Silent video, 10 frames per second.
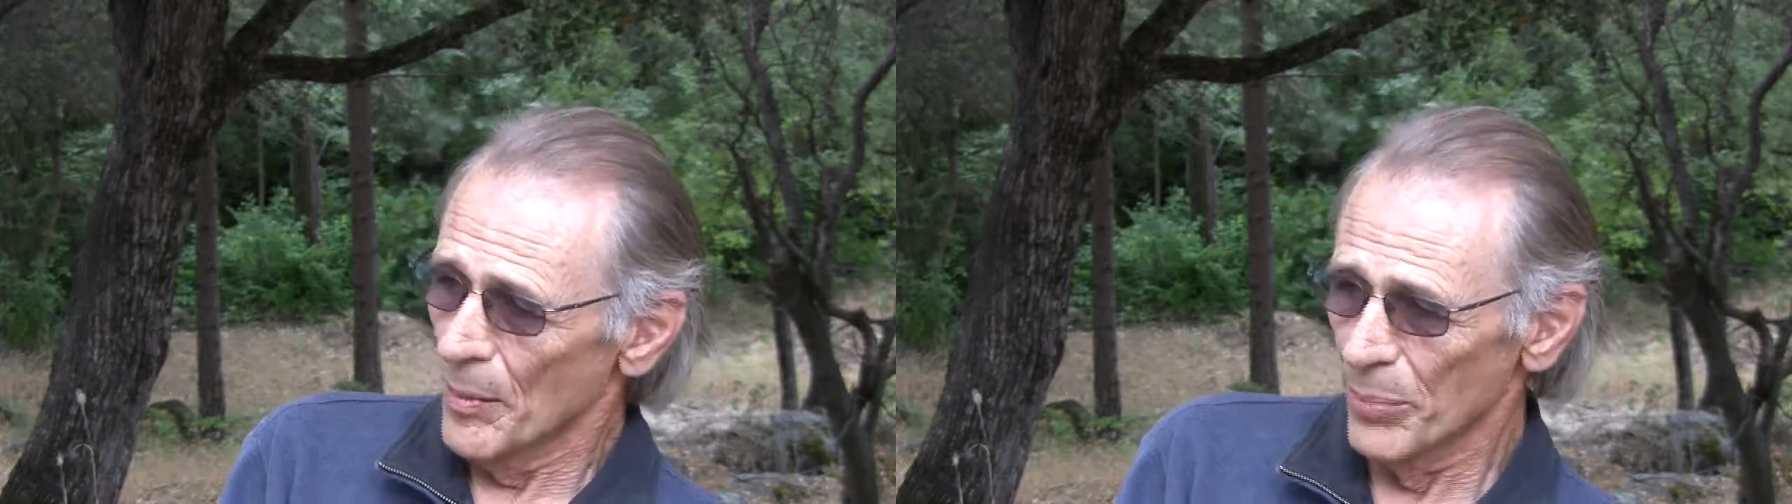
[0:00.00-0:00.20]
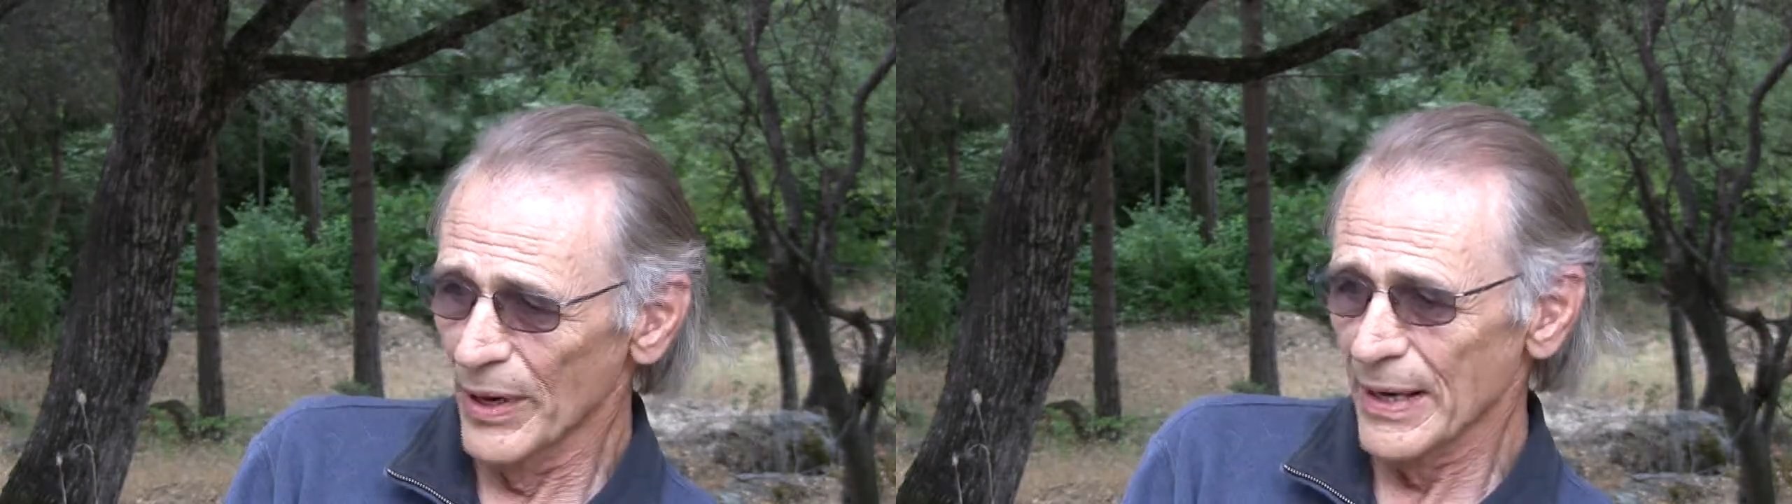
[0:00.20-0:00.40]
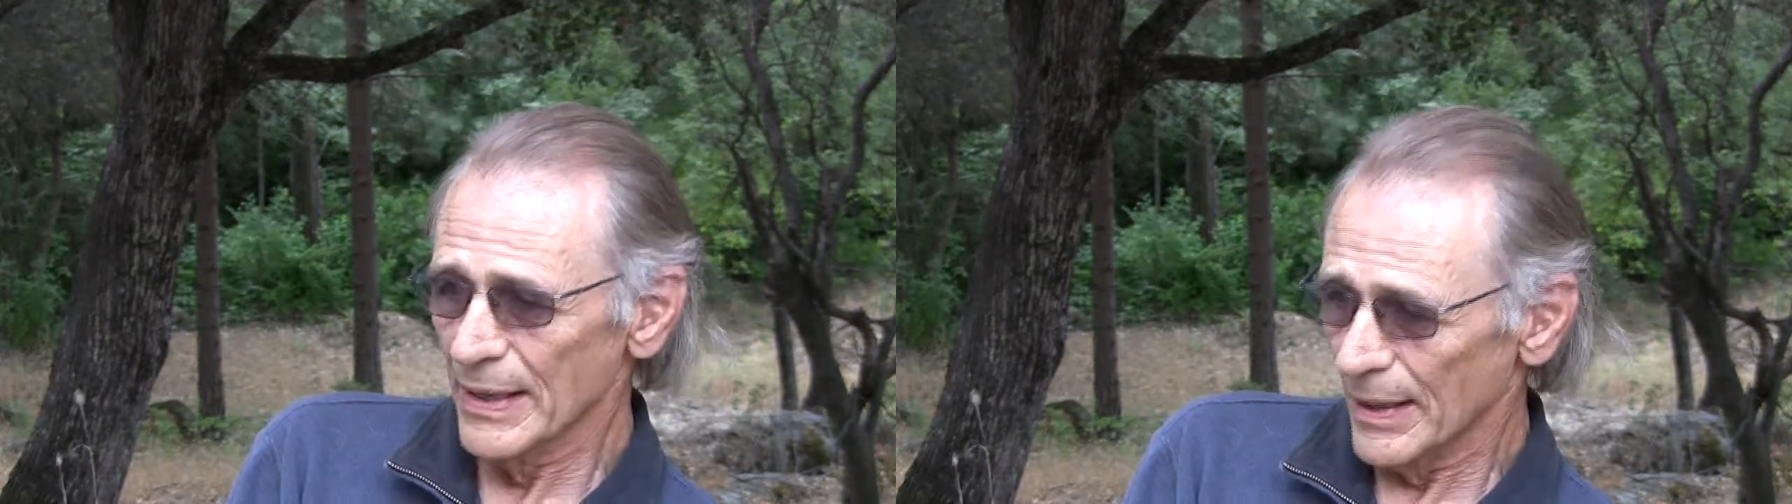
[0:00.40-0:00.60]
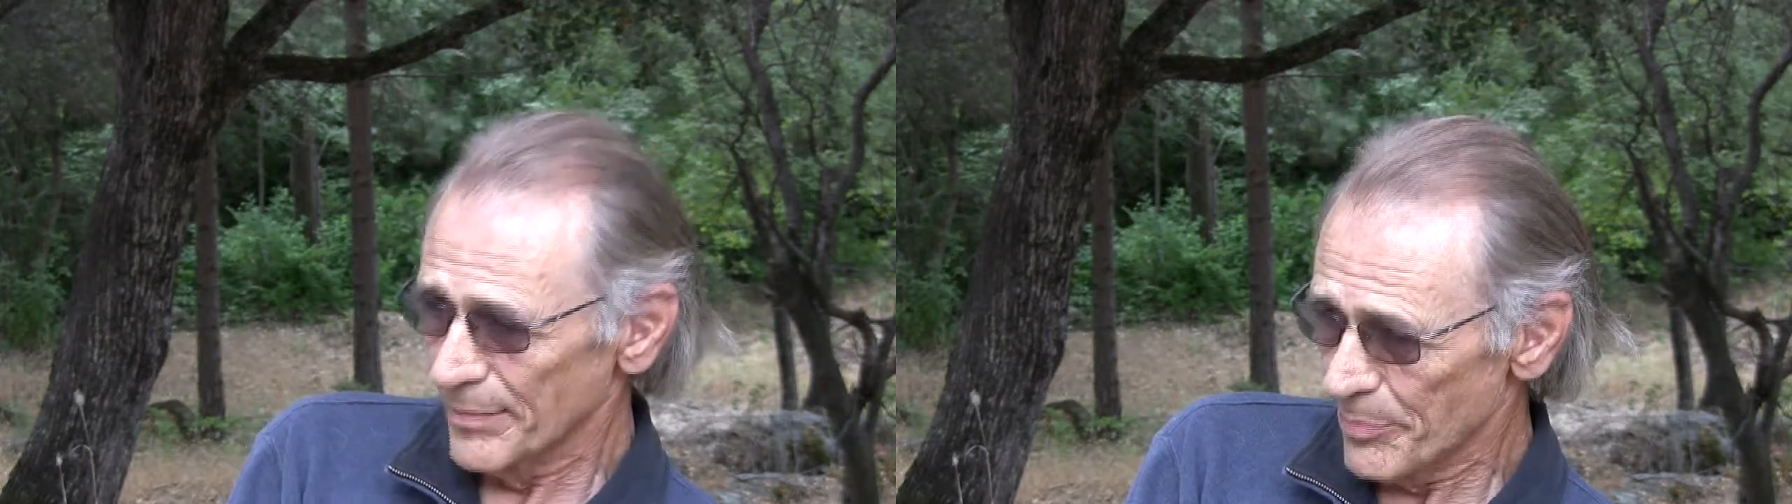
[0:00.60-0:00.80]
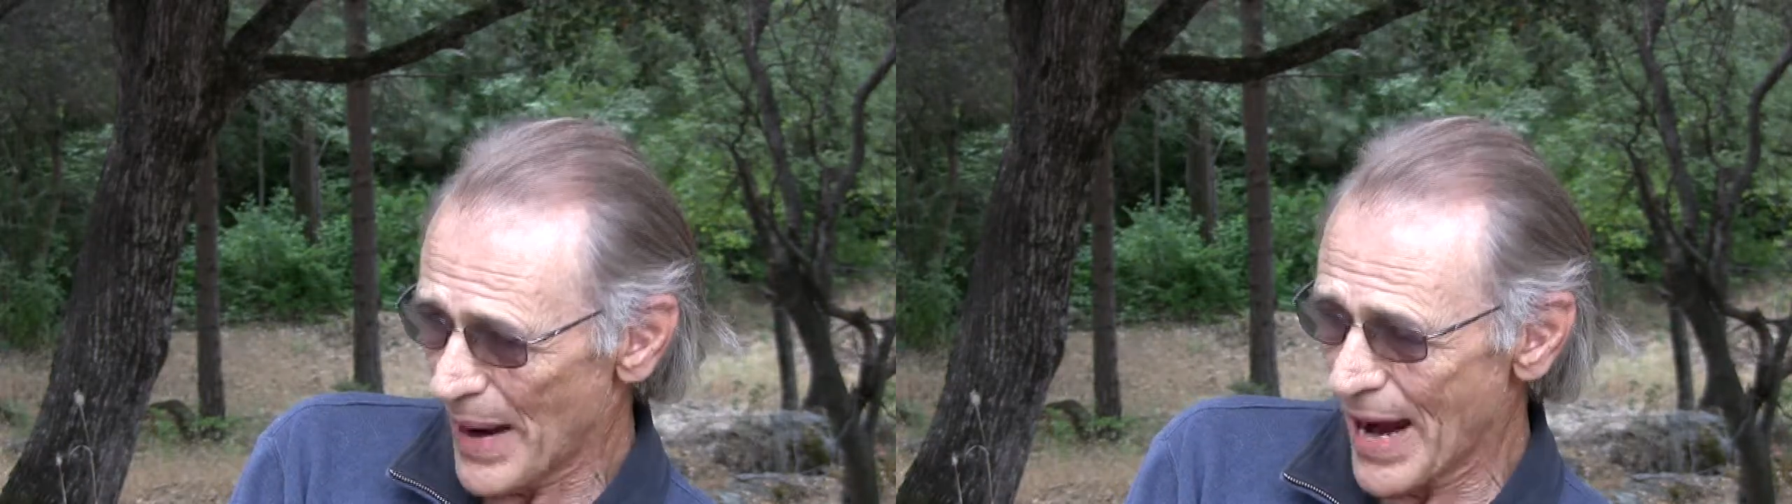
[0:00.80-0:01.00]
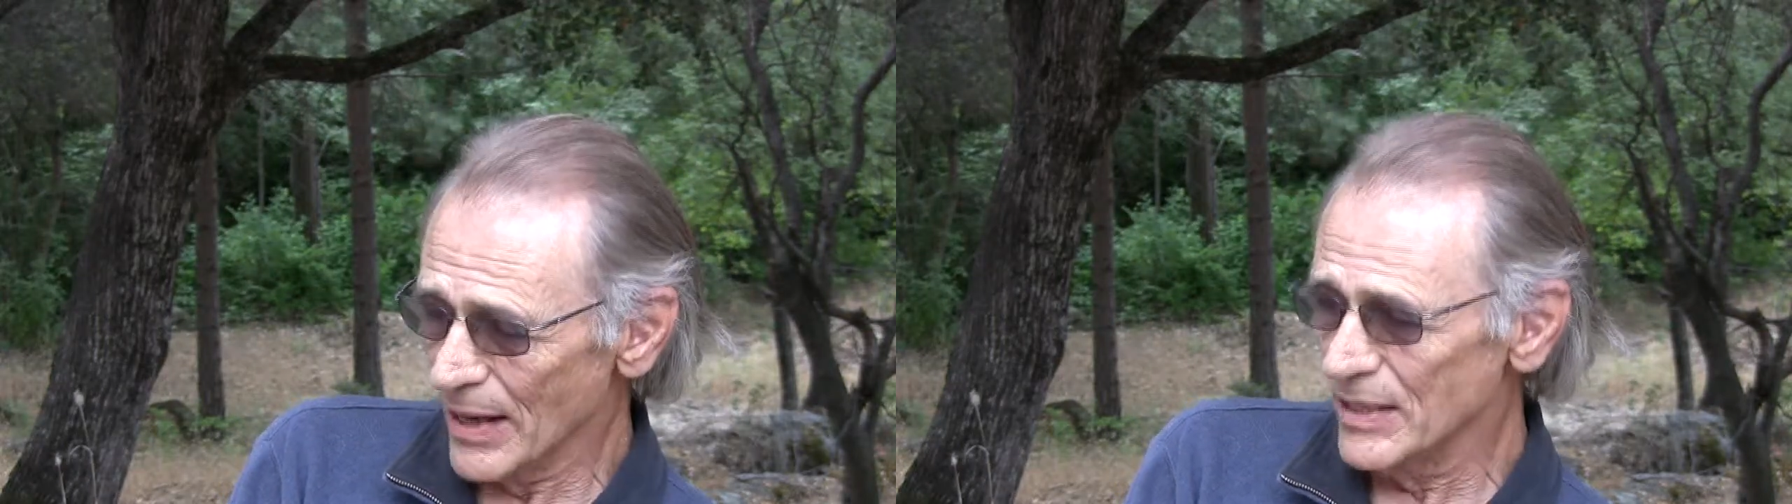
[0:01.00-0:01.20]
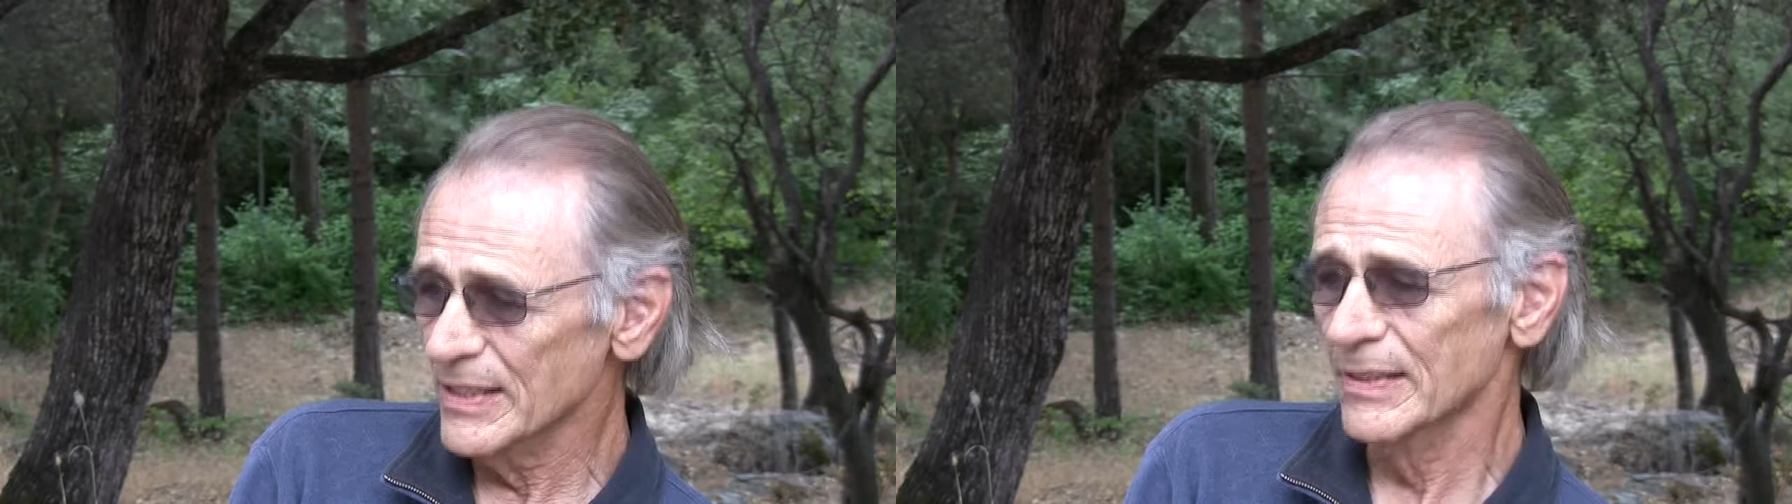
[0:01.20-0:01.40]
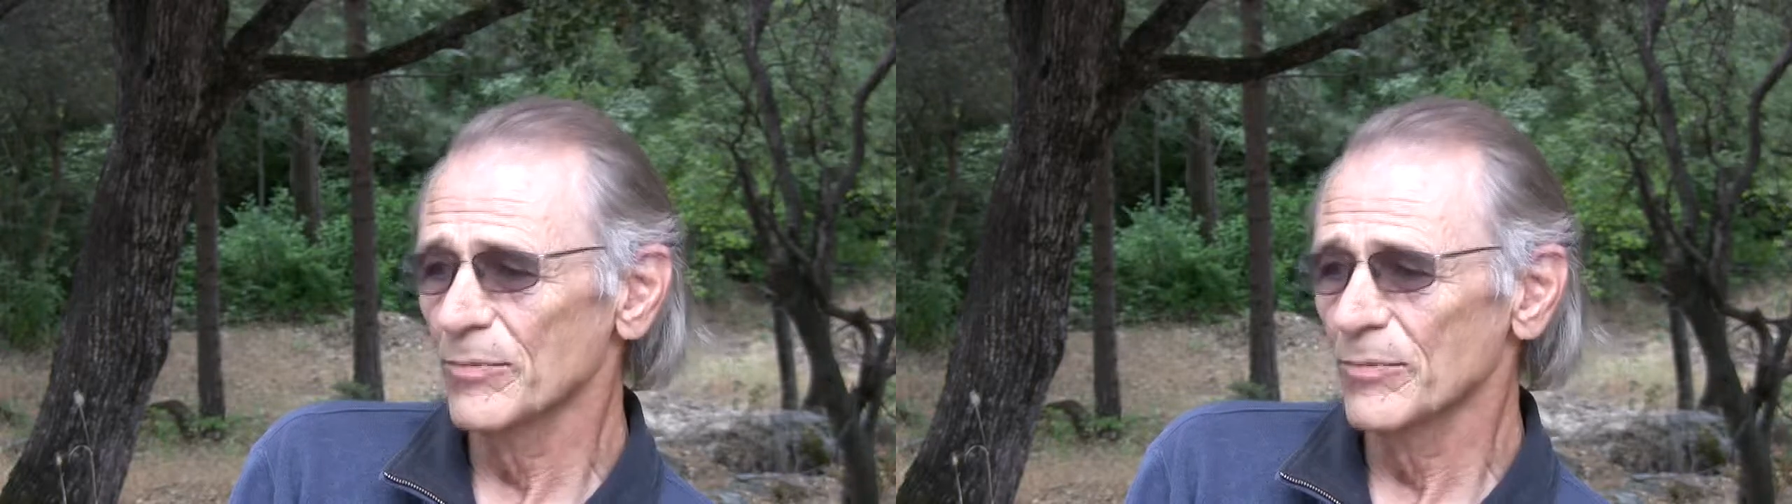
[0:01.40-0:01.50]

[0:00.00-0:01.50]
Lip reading: putting the panels